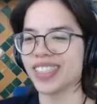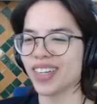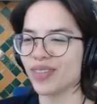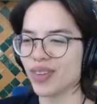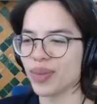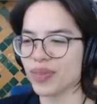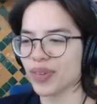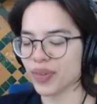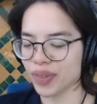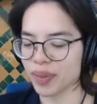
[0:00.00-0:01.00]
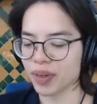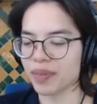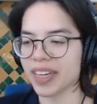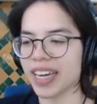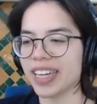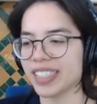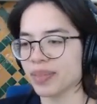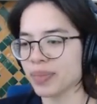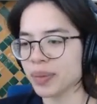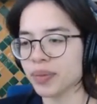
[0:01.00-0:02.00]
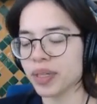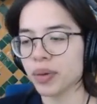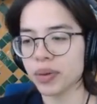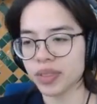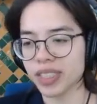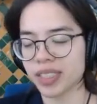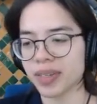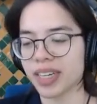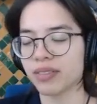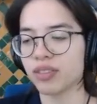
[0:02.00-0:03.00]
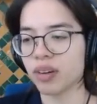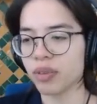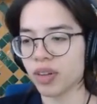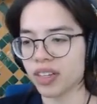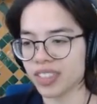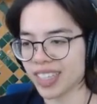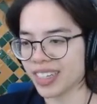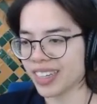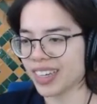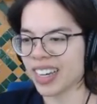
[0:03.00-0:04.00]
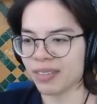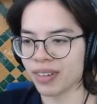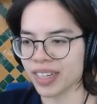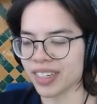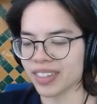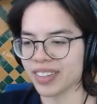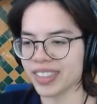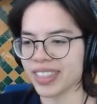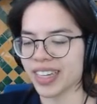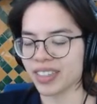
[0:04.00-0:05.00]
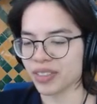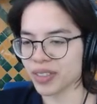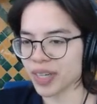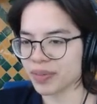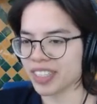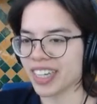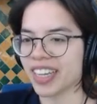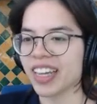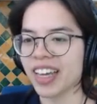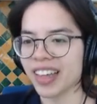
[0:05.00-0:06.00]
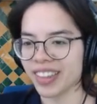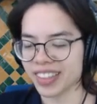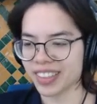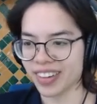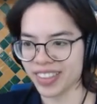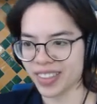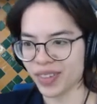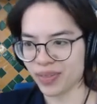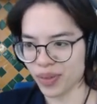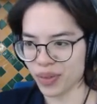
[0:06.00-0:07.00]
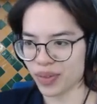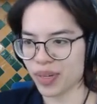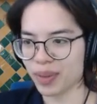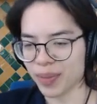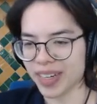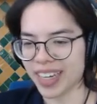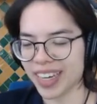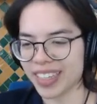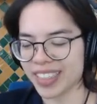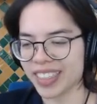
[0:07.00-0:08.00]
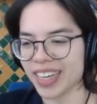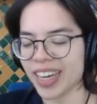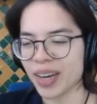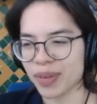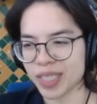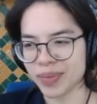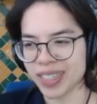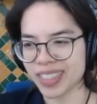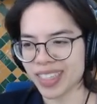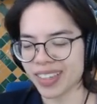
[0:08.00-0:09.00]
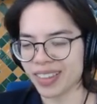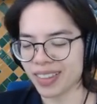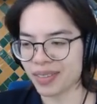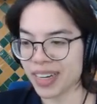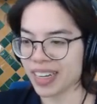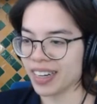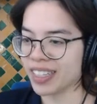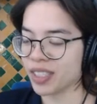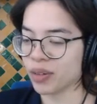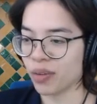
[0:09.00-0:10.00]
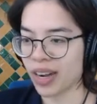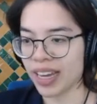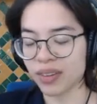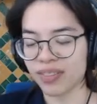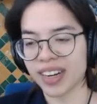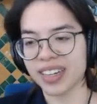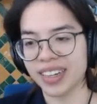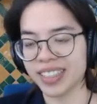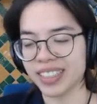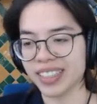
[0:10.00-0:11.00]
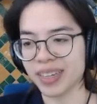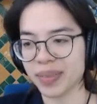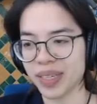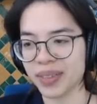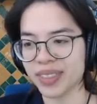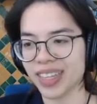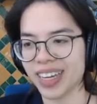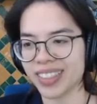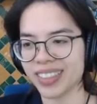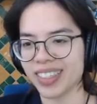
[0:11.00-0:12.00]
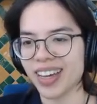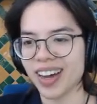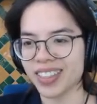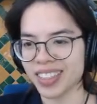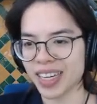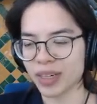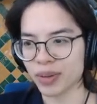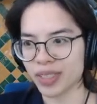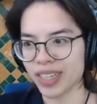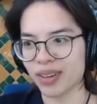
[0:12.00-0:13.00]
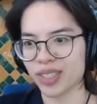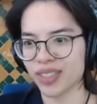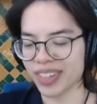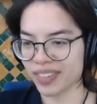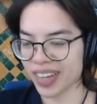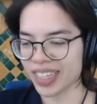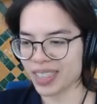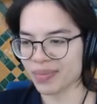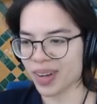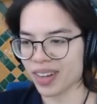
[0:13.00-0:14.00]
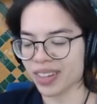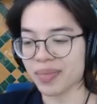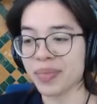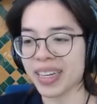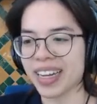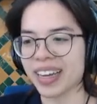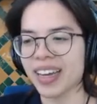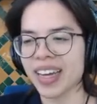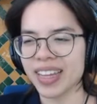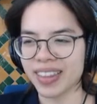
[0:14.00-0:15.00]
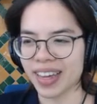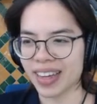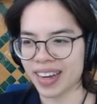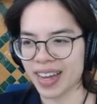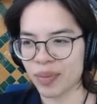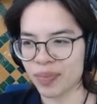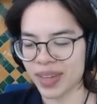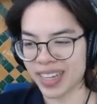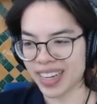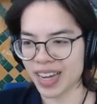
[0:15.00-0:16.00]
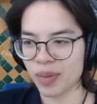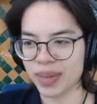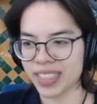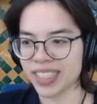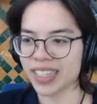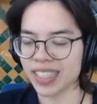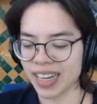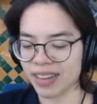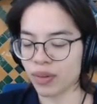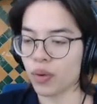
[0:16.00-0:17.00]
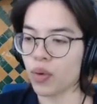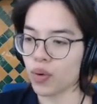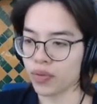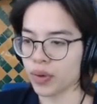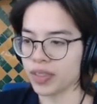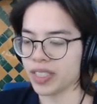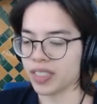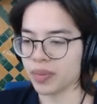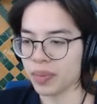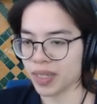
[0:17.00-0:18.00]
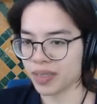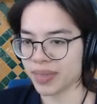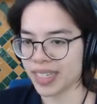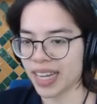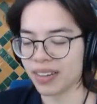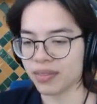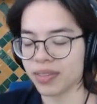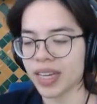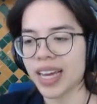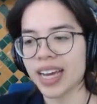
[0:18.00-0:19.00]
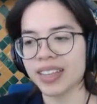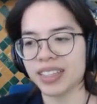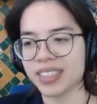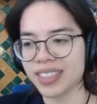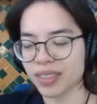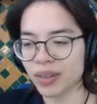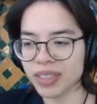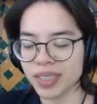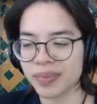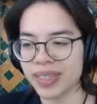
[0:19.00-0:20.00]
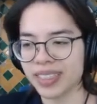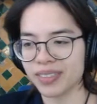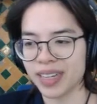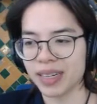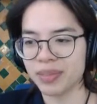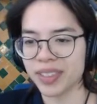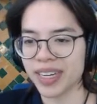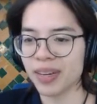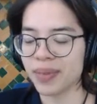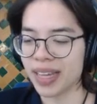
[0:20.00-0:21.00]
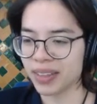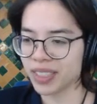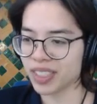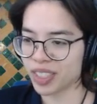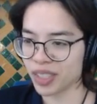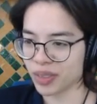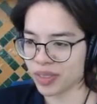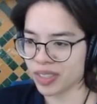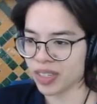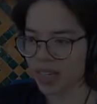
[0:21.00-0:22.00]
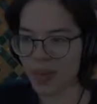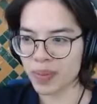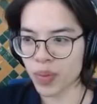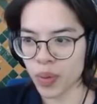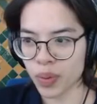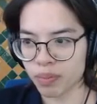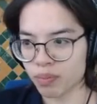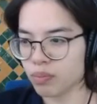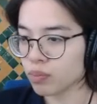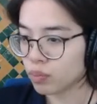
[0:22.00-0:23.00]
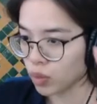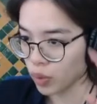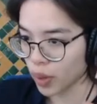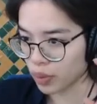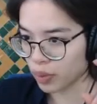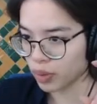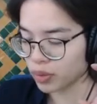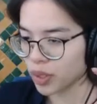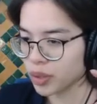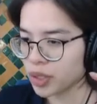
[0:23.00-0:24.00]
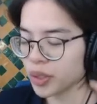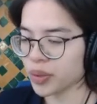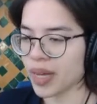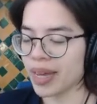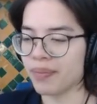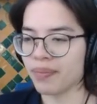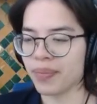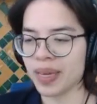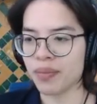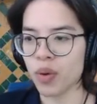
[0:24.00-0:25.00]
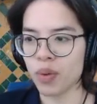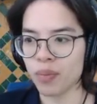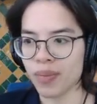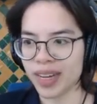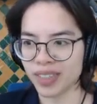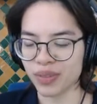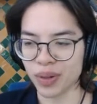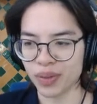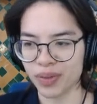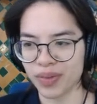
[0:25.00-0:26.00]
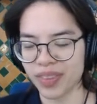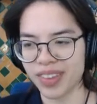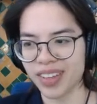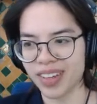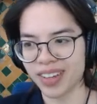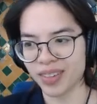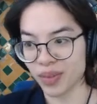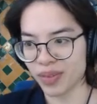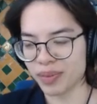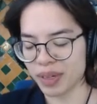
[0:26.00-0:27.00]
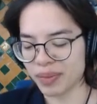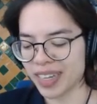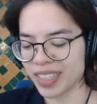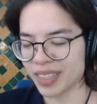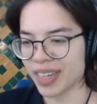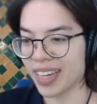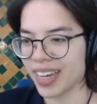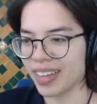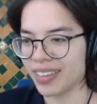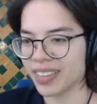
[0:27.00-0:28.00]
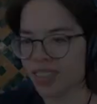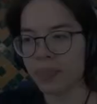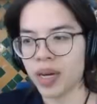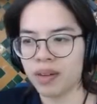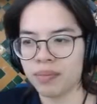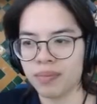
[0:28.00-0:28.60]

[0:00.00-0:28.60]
are a form of nonverbal communication, and people with autism can have trouble understanding and recognizing and interpreting this kind of nonverbal communication, which means that the recognition or lack of recognition can be used as a diagnostic or stratification marker, meaning it can help assess the level of autism a person might have. And there's technology being developed to help adults and children be more, quote unquote, social and be more mindful of the nonverbal communication at hand. But